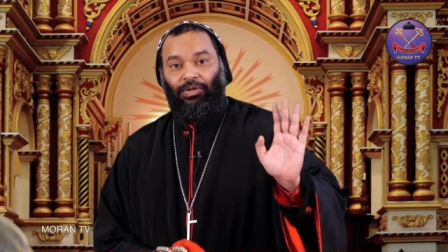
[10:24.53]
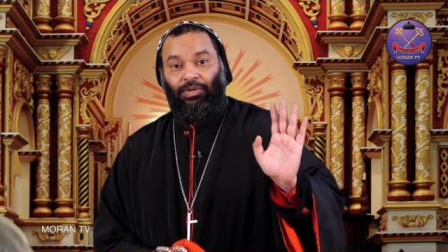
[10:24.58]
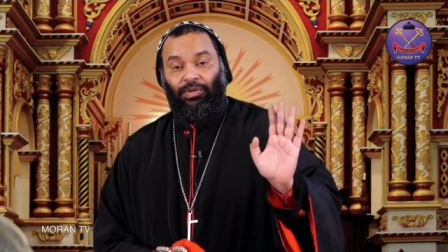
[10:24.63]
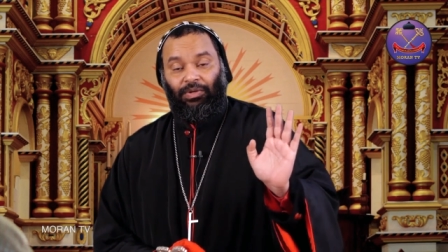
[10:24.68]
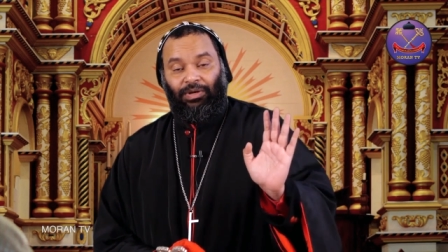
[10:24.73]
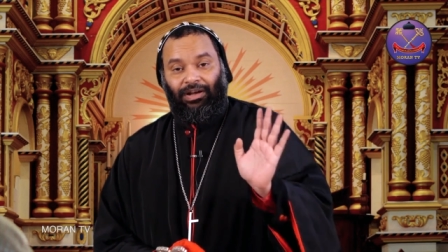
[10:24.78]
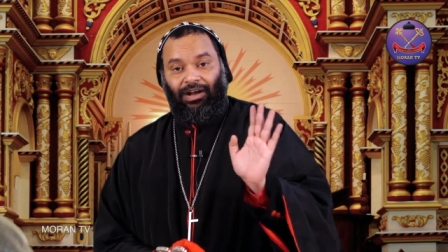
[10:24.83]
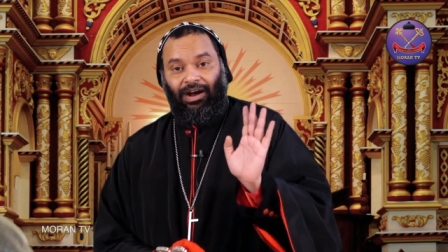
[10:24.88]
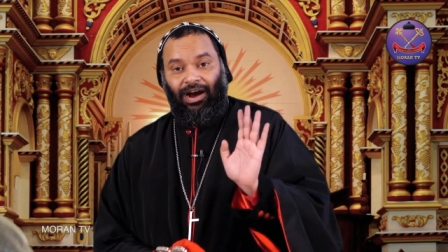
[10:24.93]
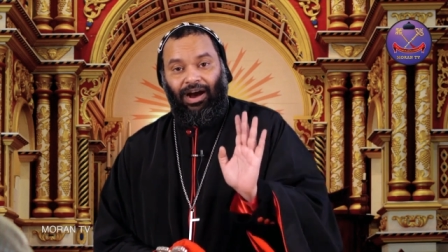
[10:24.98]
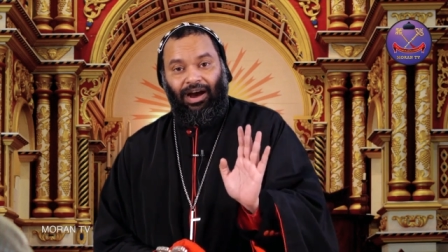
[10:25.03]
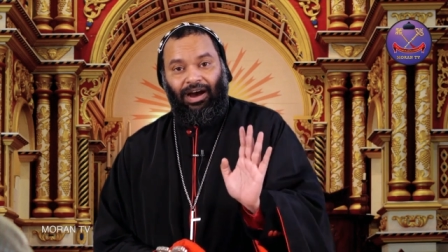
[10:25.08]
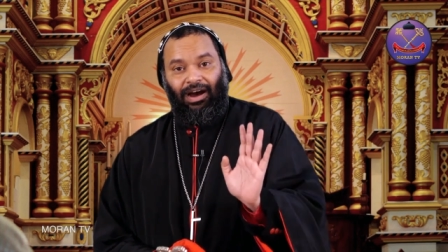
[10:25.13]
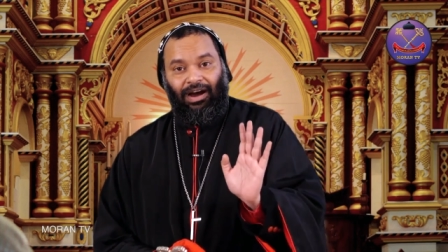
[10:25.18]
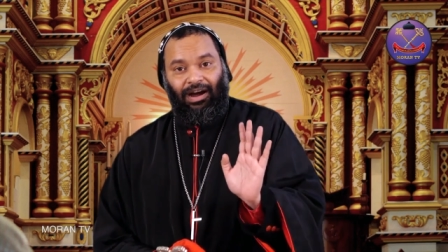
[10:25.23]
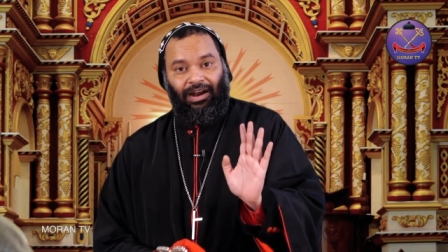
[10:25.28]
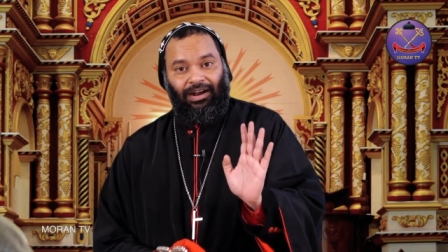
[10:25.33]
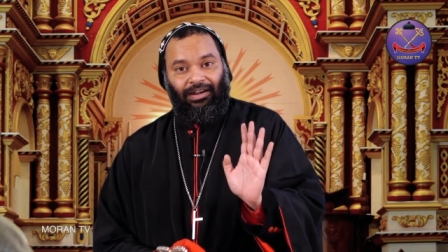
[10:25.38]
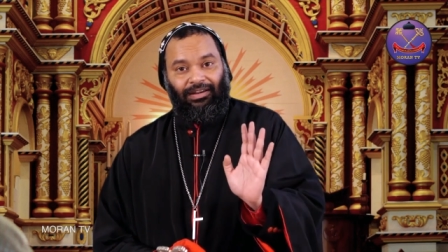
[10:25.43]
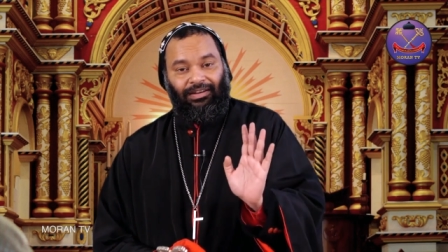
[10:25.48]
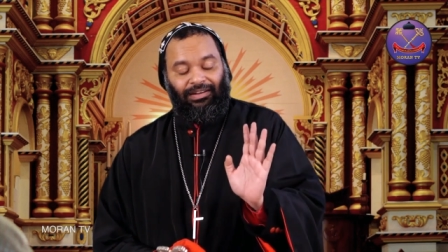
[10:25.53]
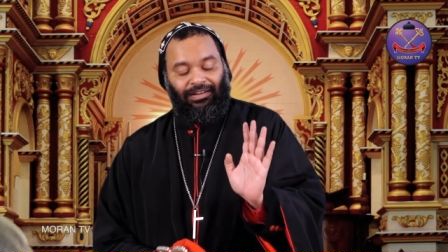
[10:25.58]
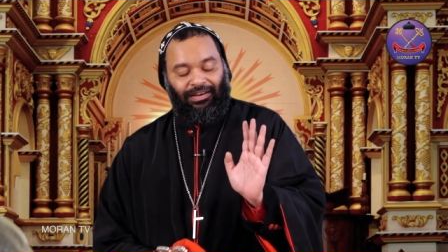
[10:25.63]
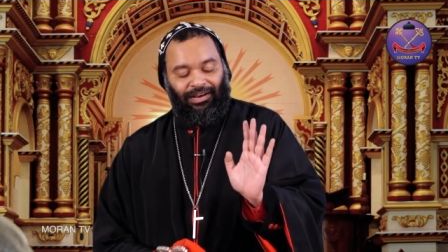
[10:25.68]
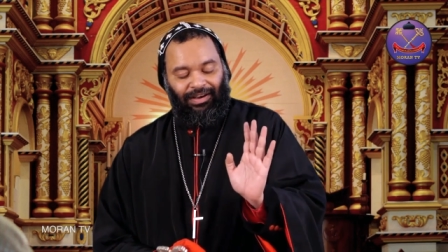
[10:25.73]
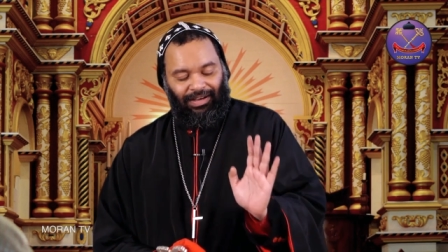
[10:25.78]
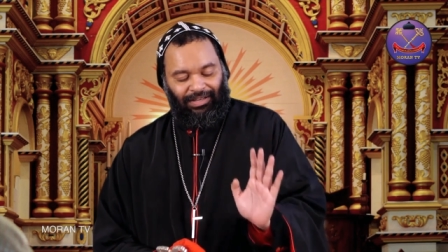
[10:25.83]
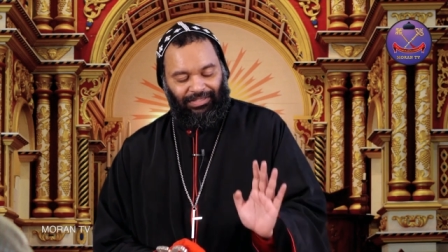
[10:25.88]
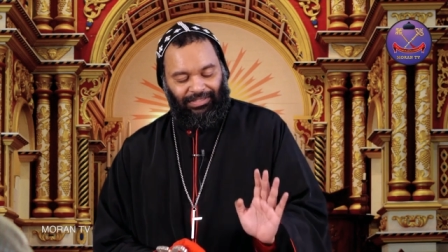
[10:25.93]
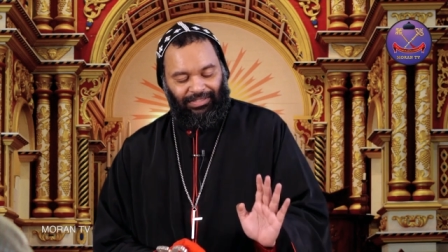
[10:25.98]
to guard
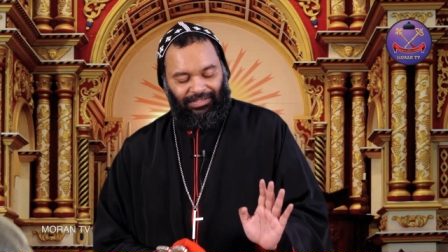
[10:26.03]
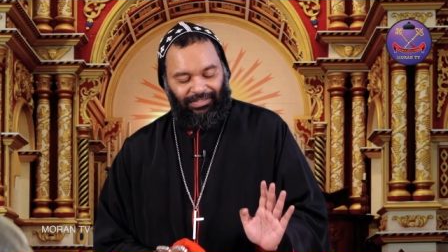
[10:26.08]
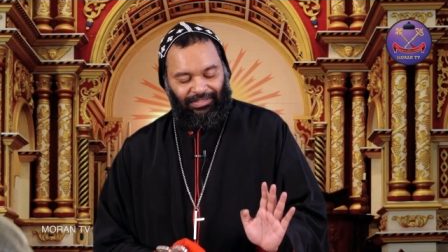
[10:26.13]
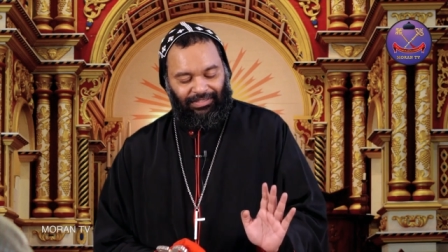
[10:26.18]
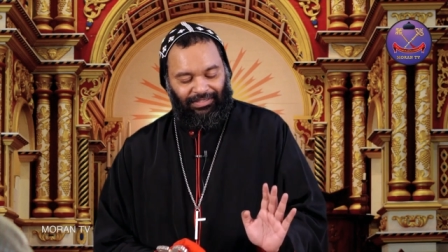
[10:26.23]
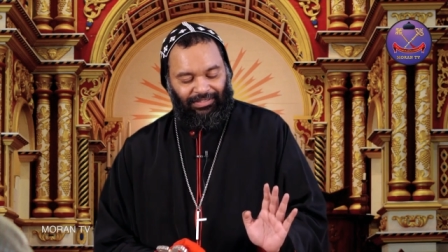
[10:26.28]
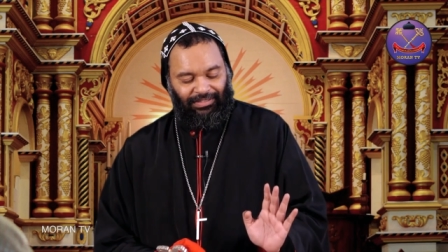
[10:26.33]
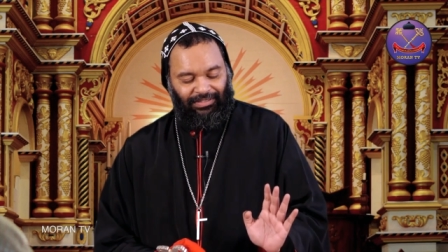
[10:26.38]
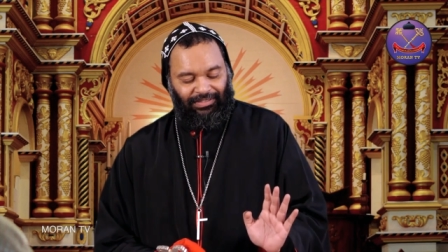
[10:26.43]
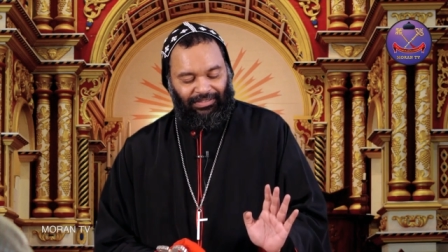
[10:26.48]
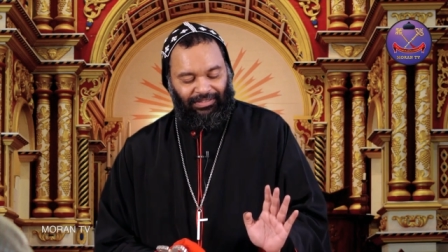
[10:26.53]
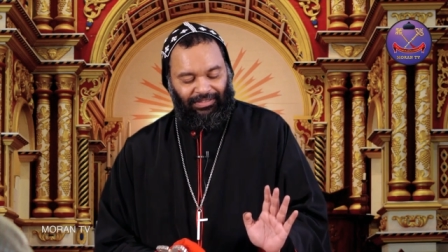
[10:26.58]
us